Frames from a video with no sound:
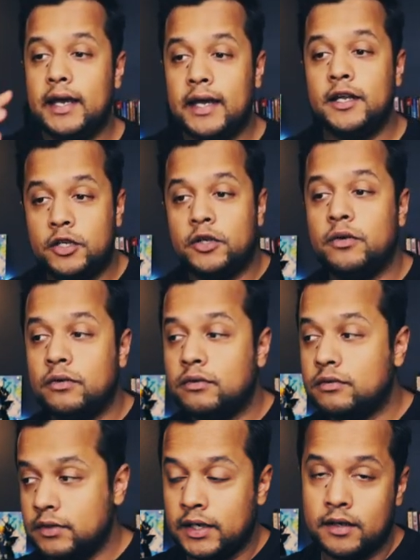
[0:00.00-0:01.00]

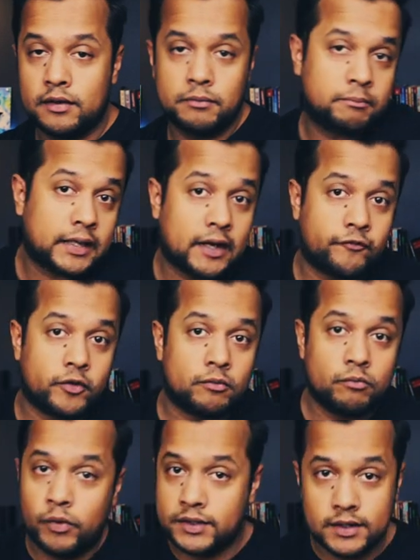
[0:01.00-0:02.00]
into their
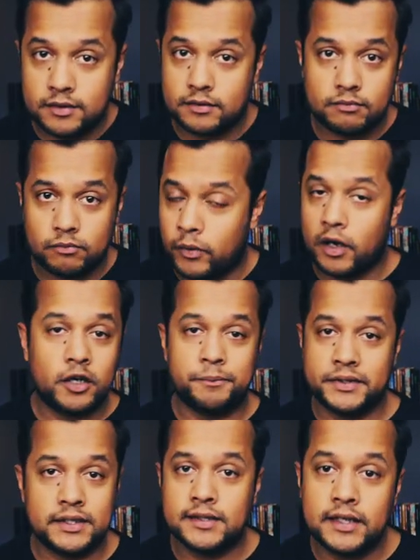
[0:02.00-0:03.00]
platform, which is
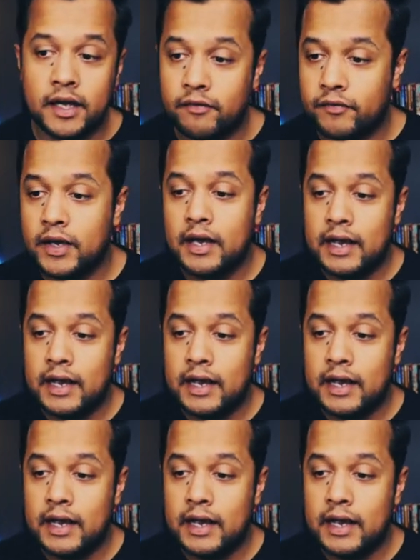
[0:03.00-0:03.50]
100% safe.